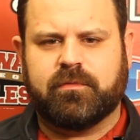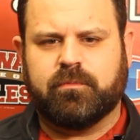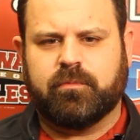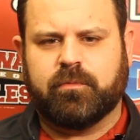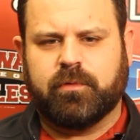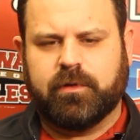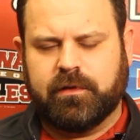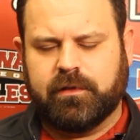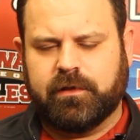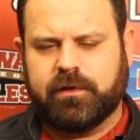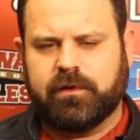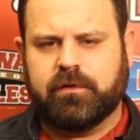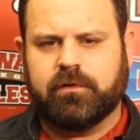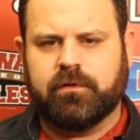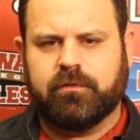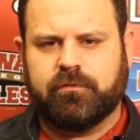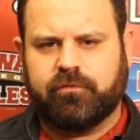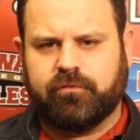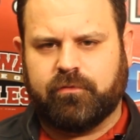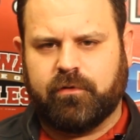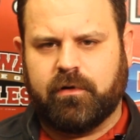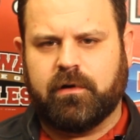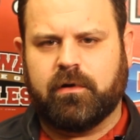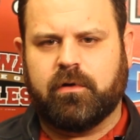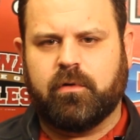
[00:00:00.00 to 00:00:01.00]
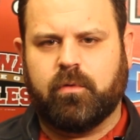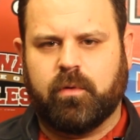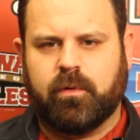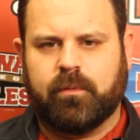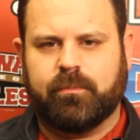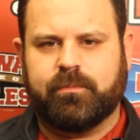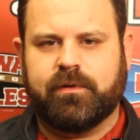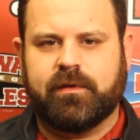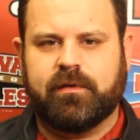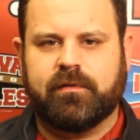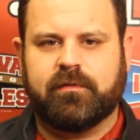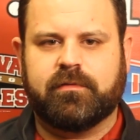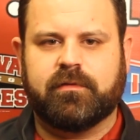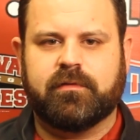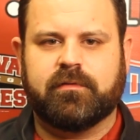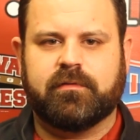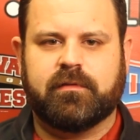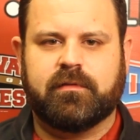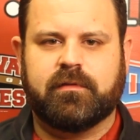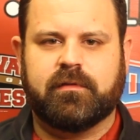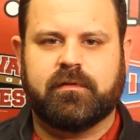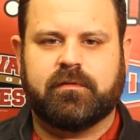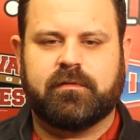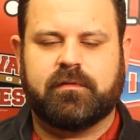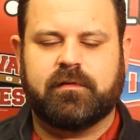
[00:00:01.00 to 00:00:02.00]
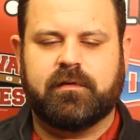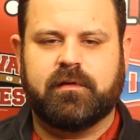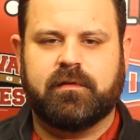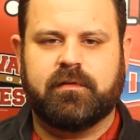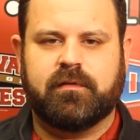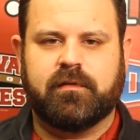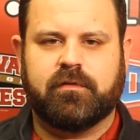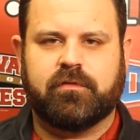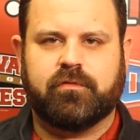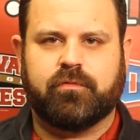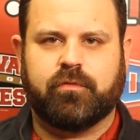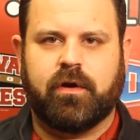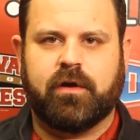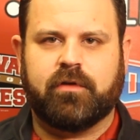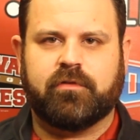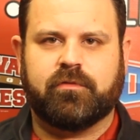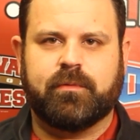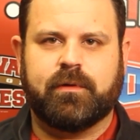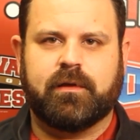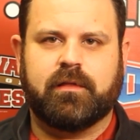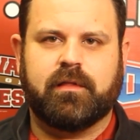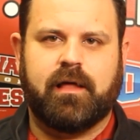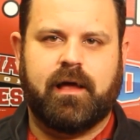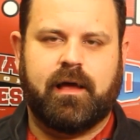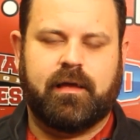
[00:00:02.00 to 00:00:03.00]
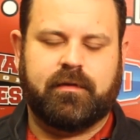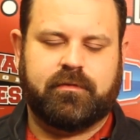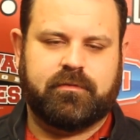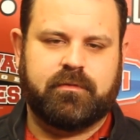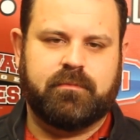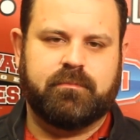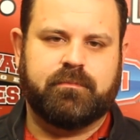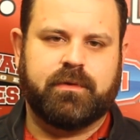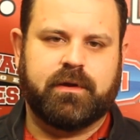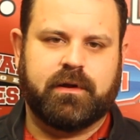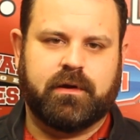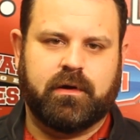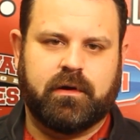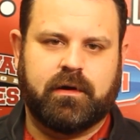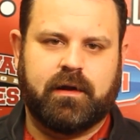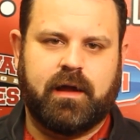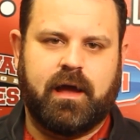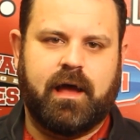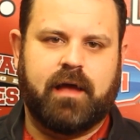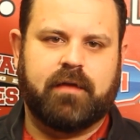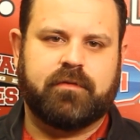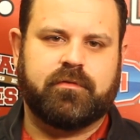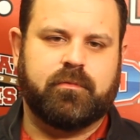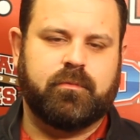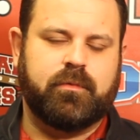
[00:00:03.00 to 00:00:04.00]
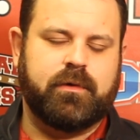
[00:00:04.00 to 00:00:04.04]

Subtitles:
really good front court pieces in this freshman class, some bigger guys.